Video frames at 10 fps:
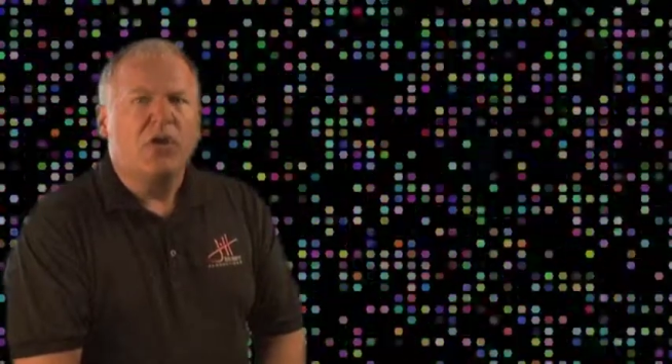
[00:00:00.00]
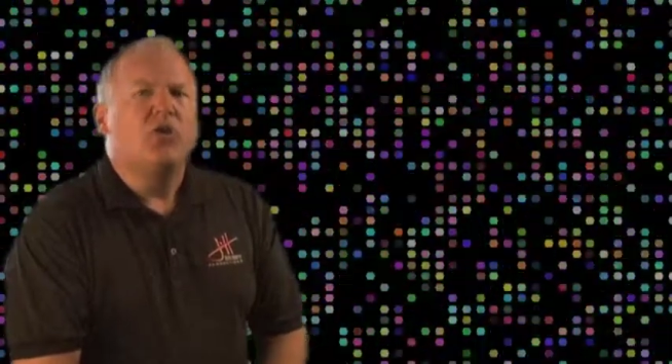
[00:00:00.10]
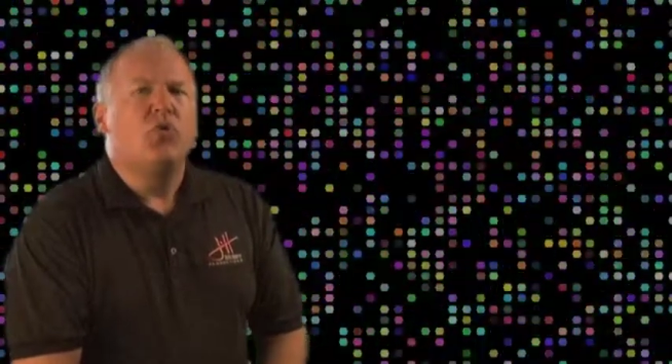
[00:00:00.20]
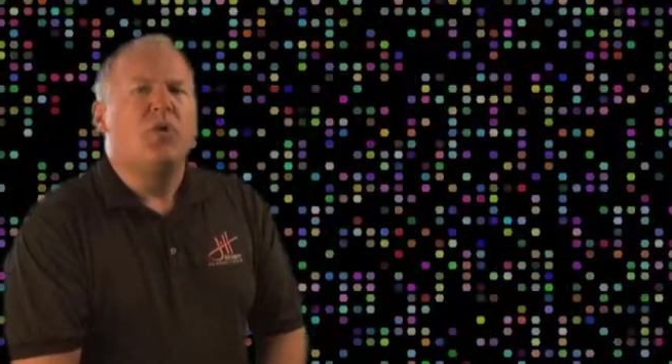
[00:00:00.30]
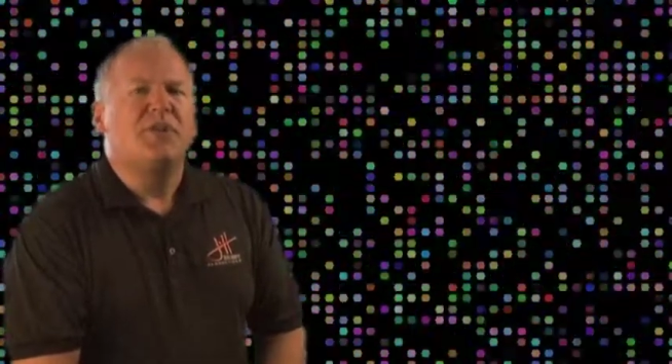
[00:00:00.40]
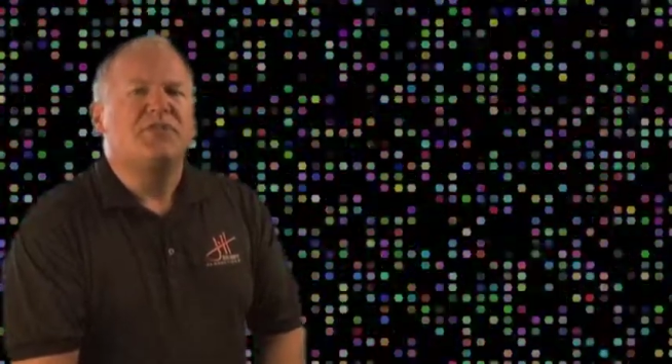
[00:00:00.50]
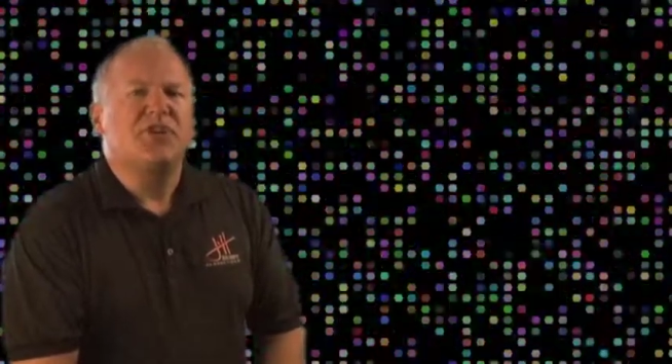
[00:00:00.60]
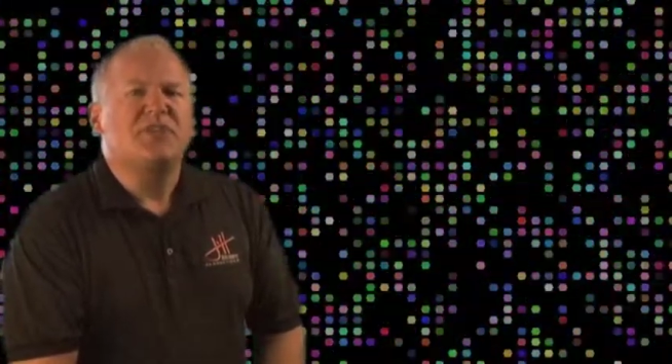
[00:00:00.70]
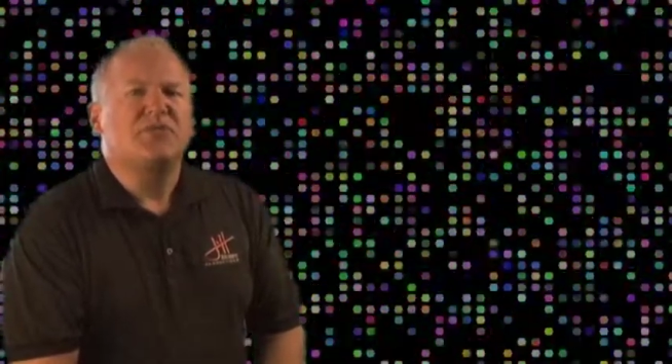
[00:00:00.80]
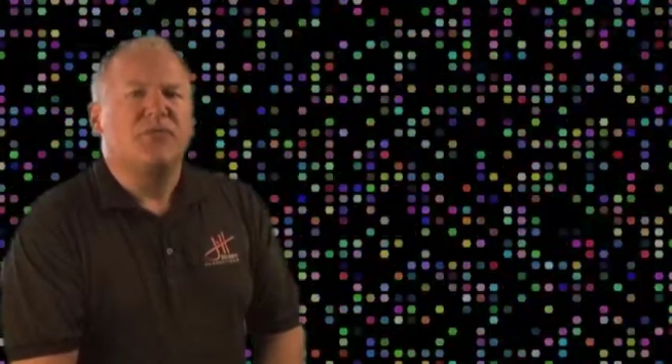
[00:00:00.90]
You'll want to
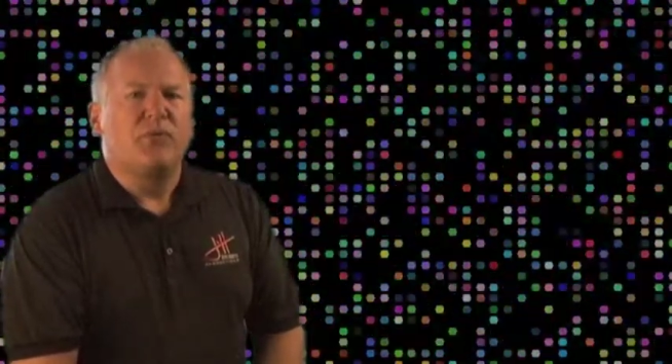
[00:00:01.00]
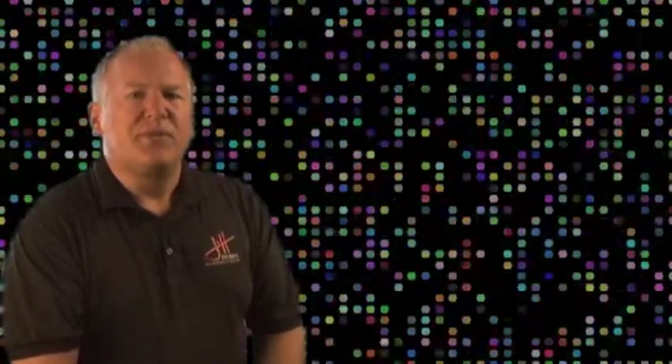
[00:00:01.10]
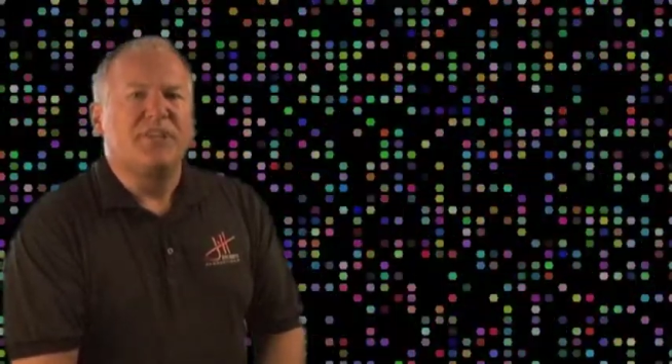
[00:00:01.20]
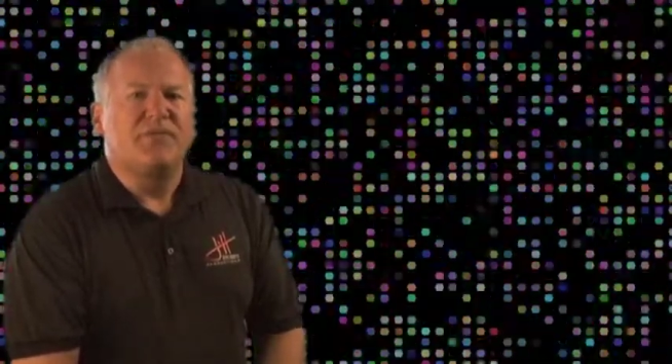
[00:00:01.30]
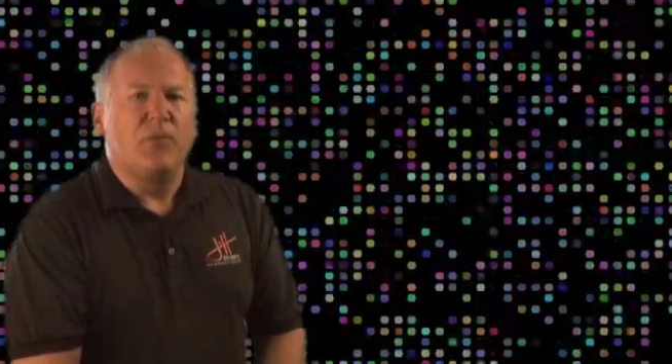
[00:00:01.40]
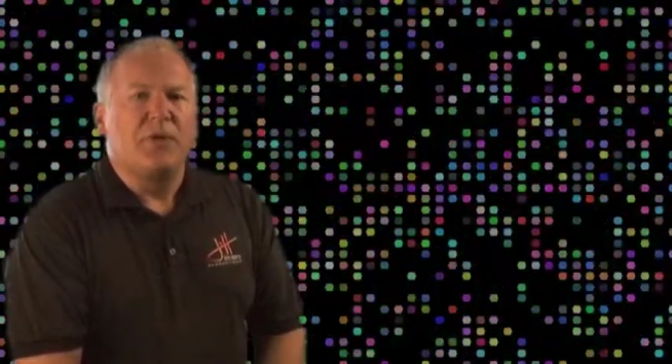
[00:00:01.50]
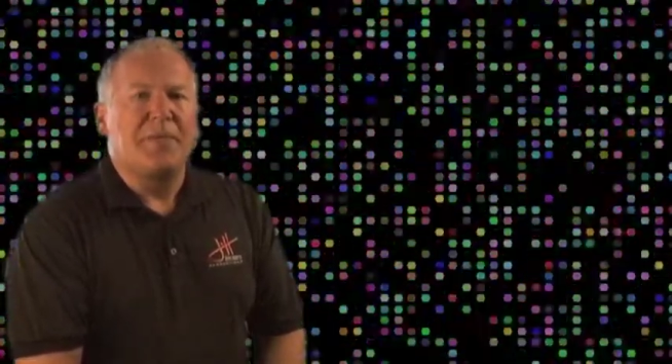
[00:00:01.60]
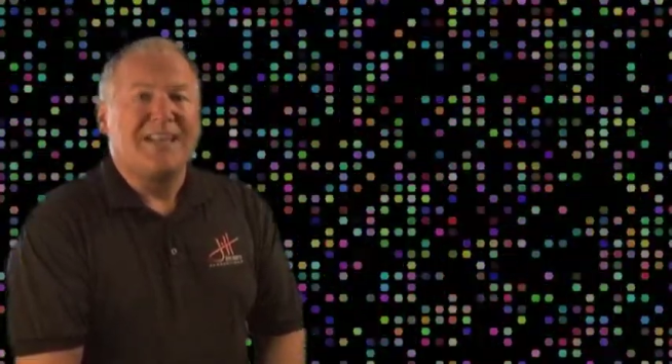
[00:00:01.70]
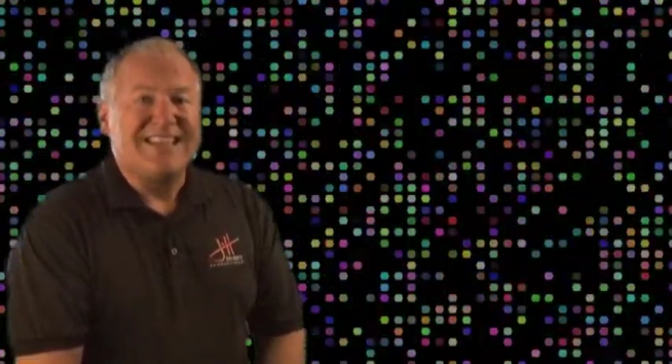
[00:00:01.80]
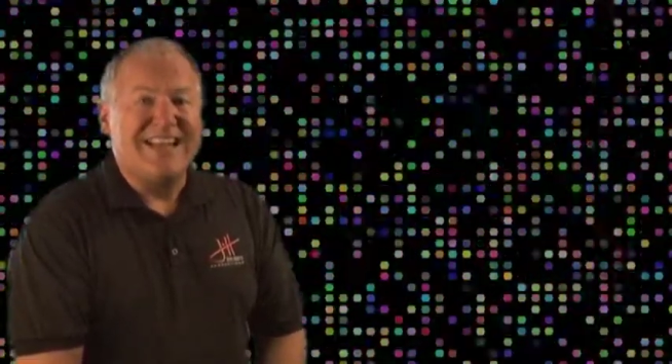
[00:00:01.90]
adjust to a 1440
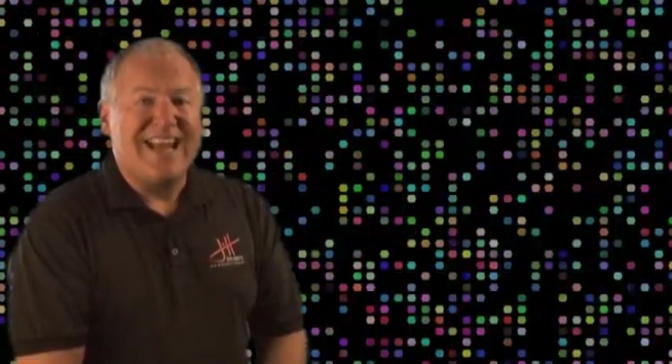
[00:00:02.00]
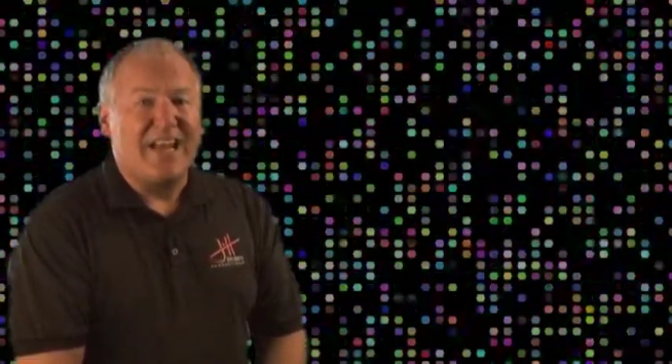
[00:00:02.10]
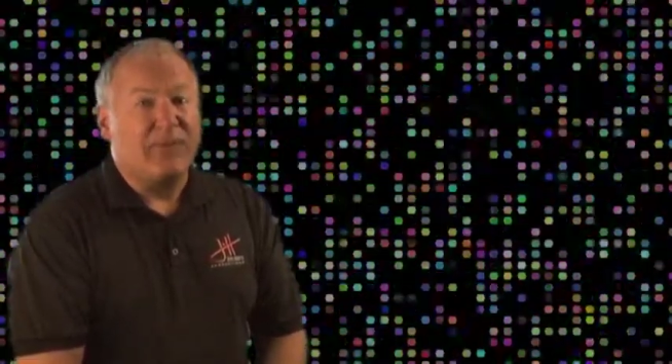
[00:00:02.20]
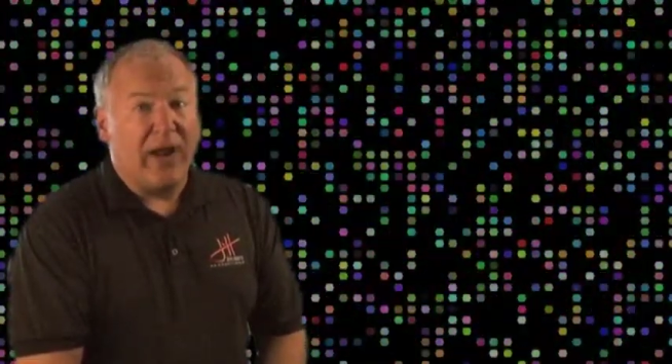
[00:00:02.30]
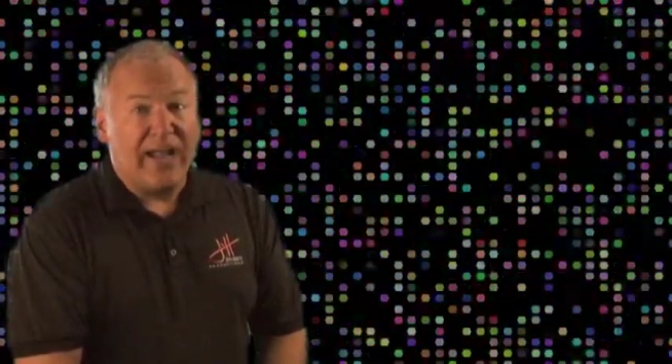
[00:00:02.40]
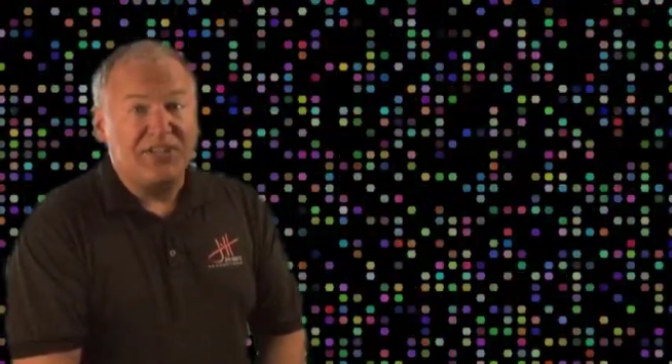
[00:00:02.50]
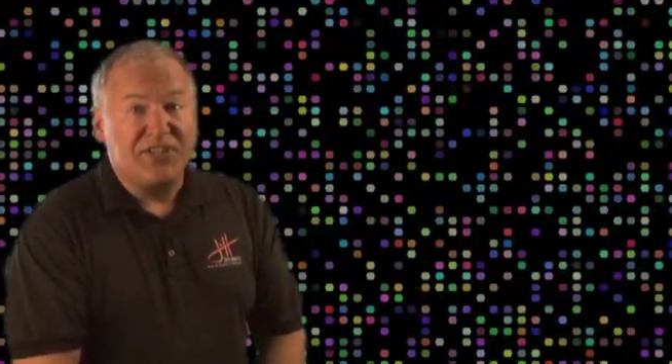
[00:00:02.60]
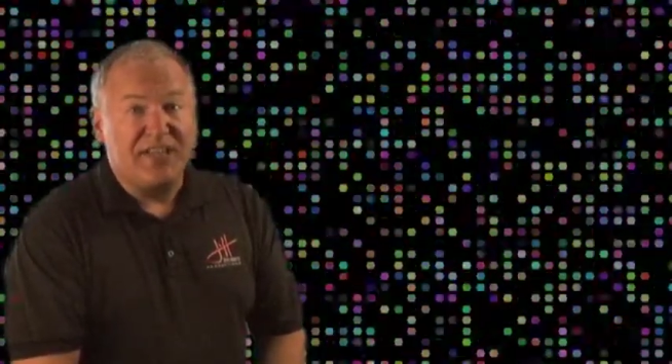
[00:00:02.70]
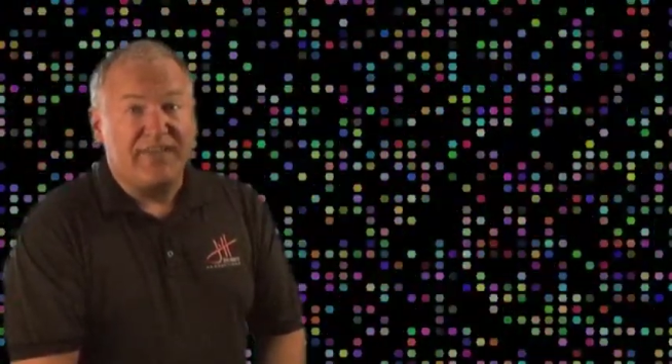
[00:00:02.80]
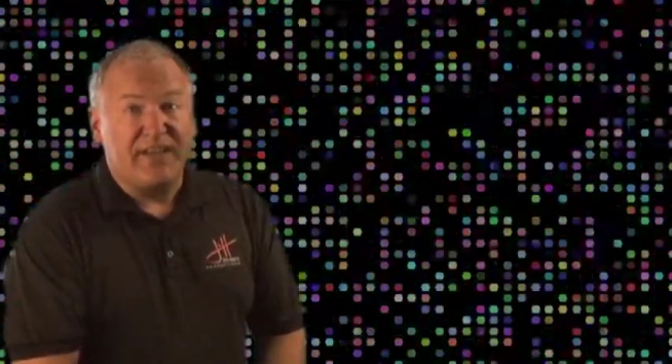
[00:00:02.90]
by 1080 for
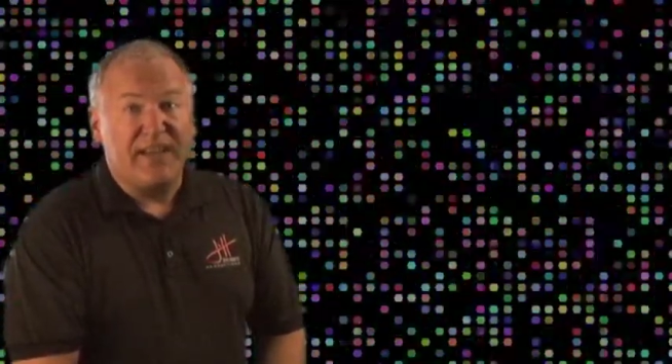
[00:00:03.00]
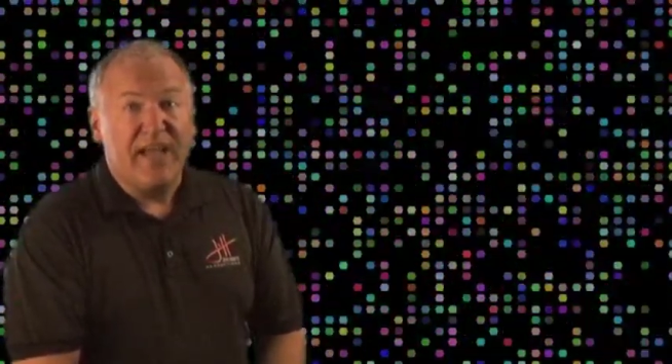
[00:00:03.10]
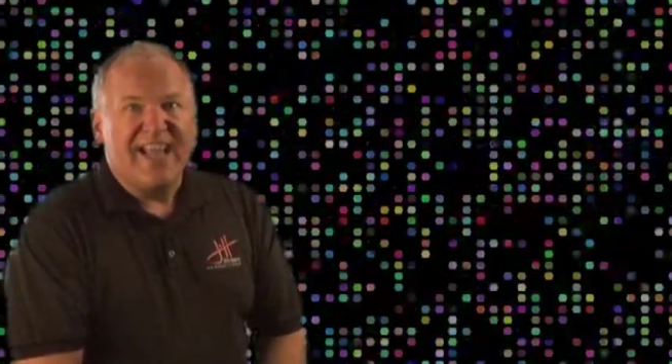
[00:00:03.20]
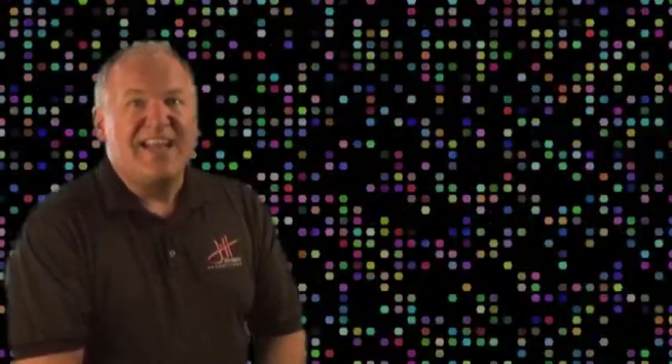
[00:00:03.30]
HDV